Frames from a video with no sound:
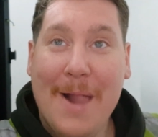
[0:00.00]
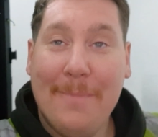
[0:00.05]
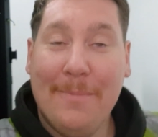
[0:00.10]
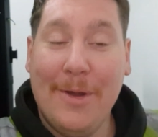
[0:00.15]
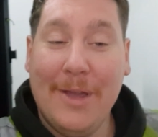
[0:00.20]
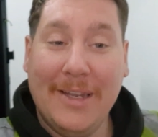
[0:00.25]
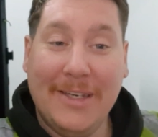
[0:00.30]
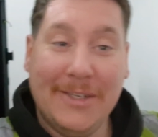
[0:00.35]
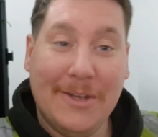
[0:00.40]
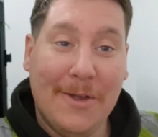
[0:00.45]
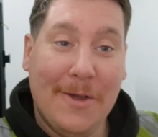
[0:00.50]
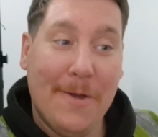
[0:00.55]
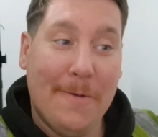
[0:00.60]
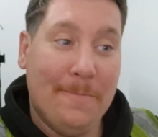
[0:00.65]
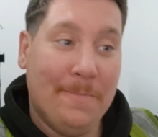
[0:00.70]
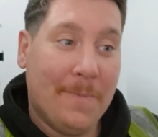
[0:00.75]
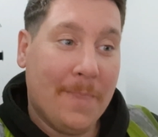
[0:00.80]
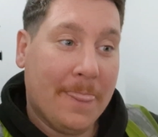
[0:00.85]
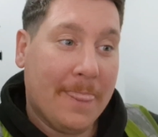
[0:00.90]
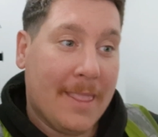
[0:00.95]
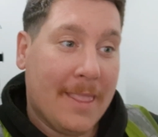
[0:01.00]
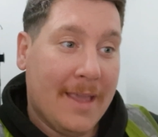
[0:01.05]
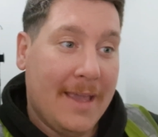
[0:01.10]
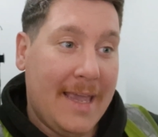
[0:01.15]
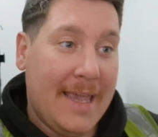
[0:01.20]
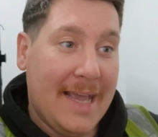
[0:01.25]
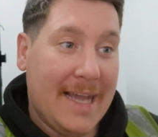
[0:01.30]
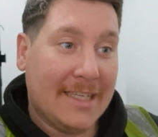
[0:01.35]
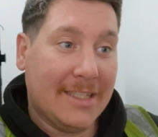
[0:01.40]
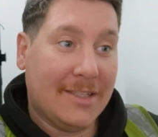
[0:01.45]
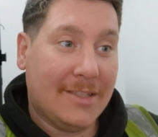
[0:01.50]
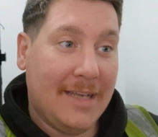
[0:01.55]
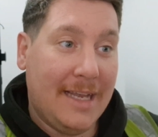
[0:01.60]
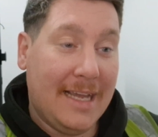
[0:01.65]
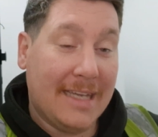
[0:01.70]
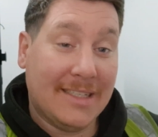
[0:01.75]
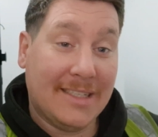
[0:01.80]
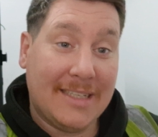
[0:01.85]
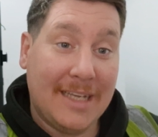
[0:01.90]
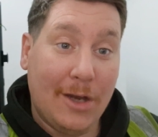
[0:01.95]
But he has
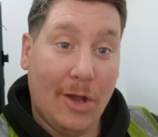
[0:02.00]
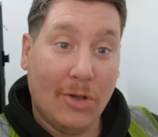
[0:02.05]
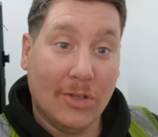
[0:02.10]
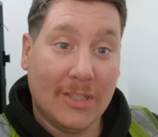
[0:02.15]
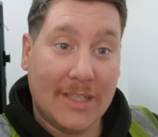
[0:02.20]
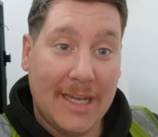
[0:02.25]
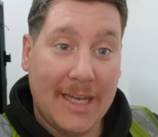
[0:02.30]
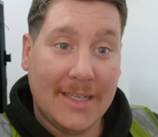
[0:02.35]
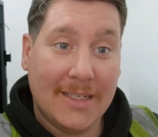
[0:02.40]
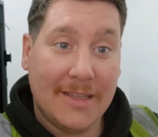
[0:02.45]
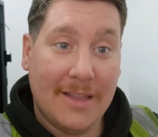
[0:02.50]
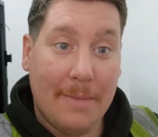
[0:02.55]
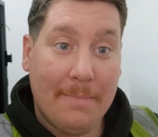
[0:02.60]
said all season